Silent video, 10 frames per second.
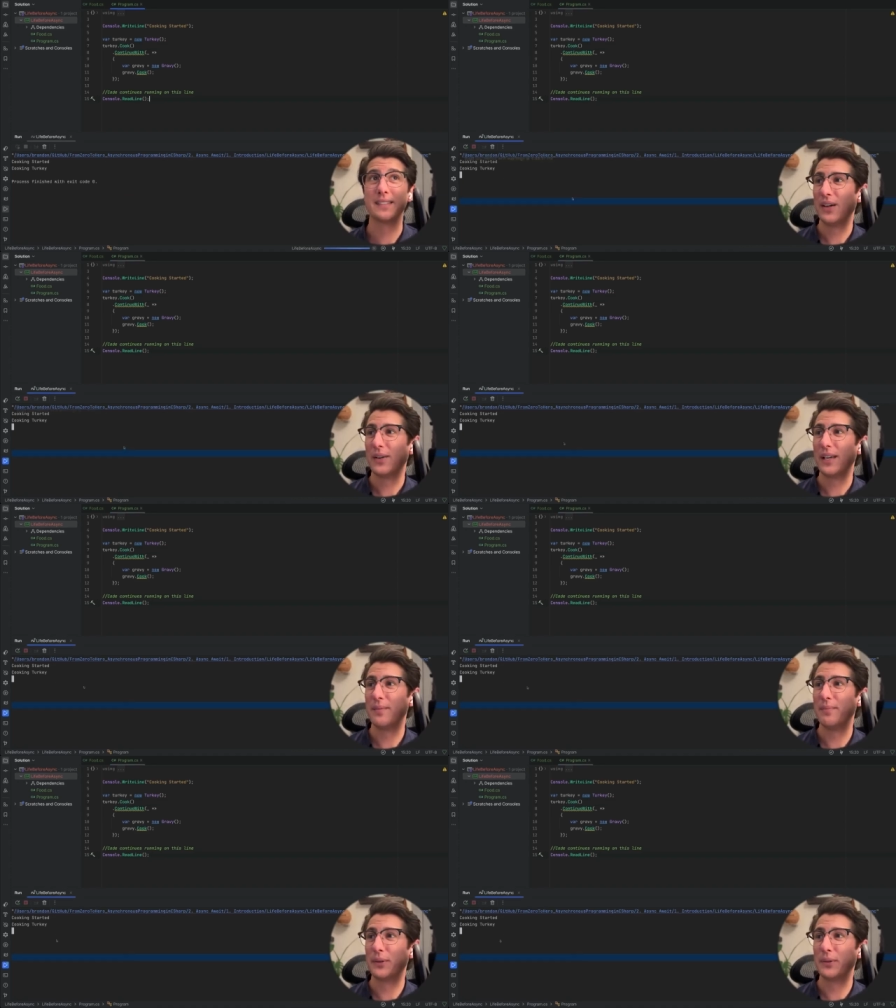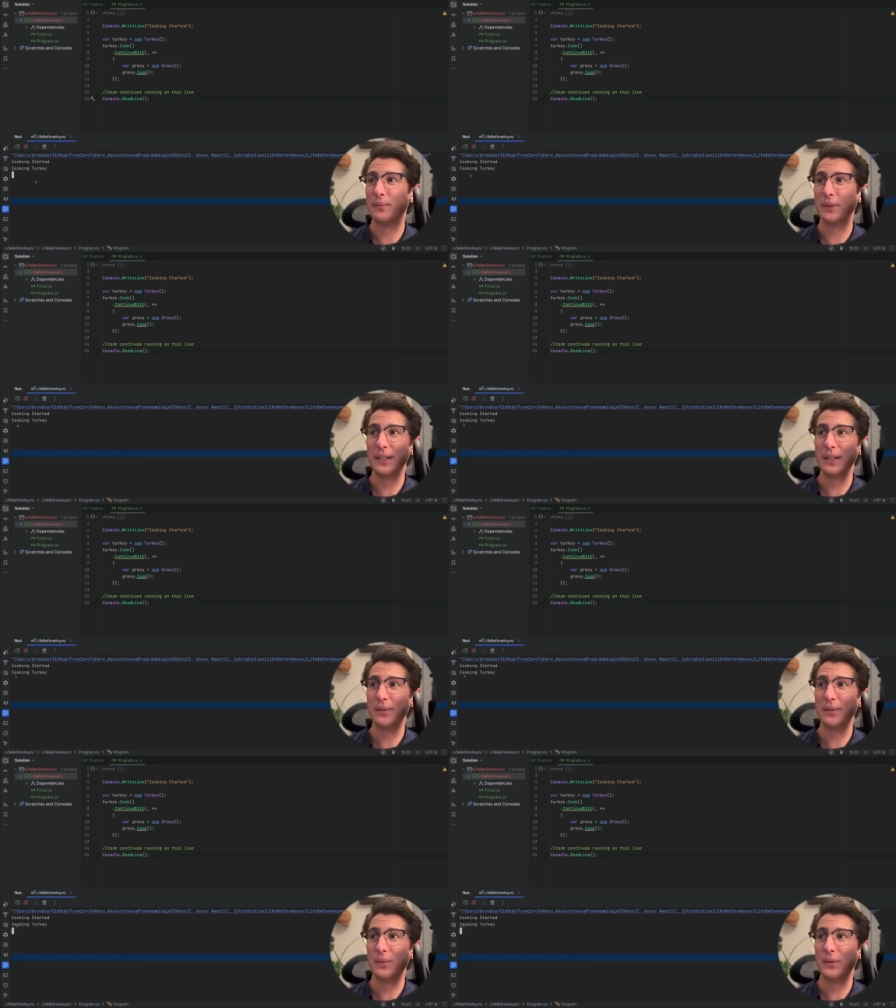Okay, build completed.
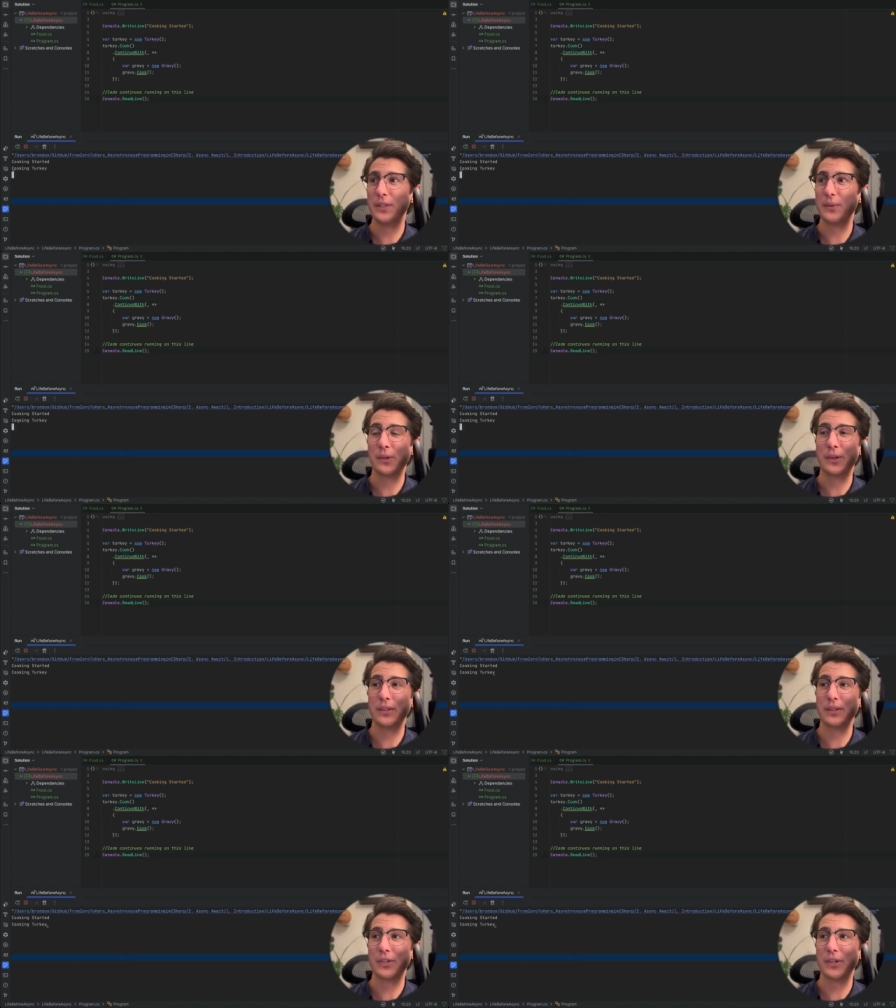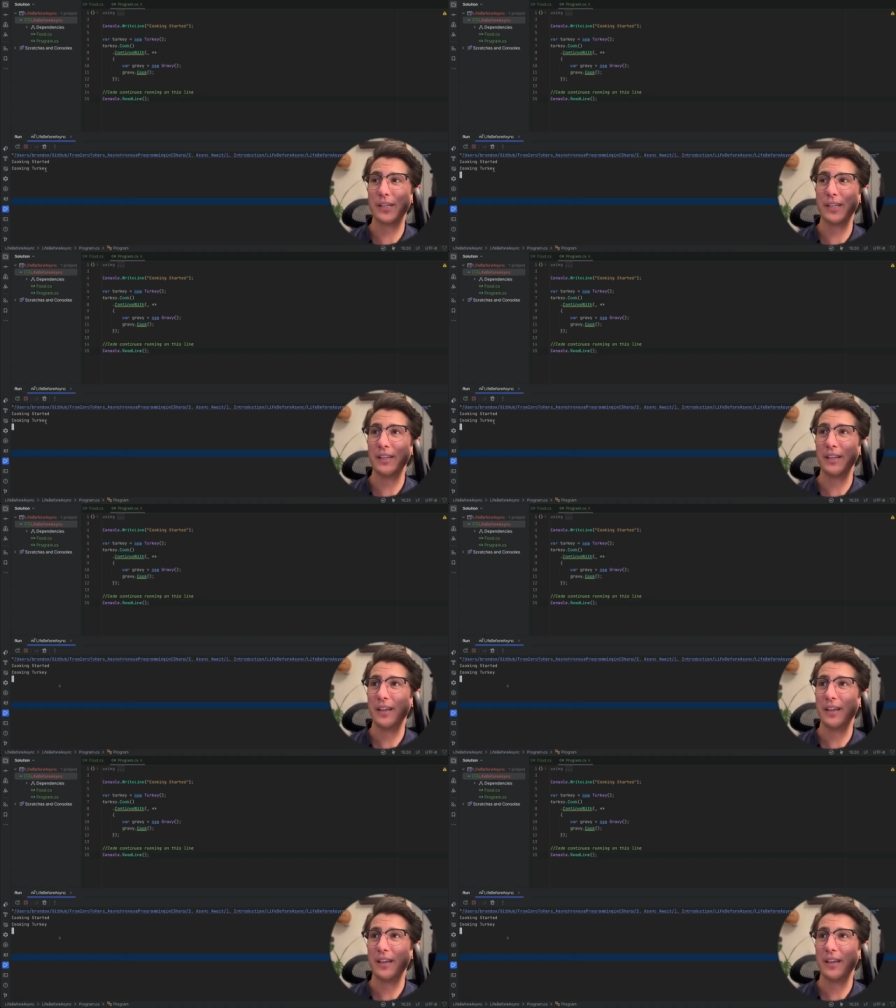We see we're cooking the turkey.